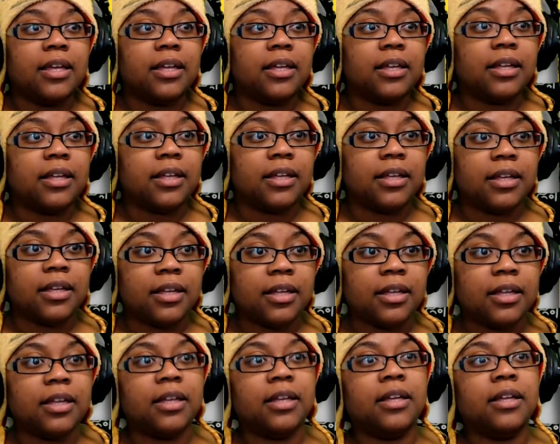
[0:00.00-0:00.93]

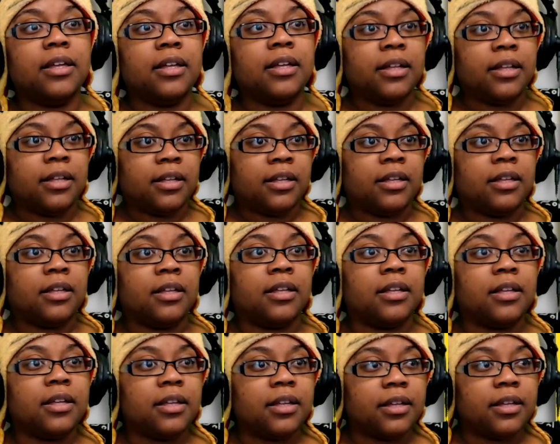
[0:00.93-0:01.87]

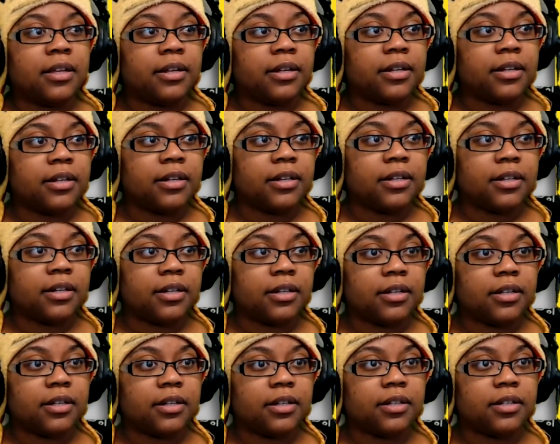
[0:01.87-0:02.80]

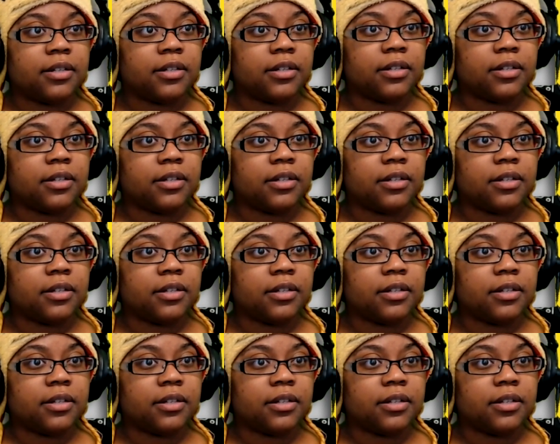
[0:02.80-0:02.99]
[no speech]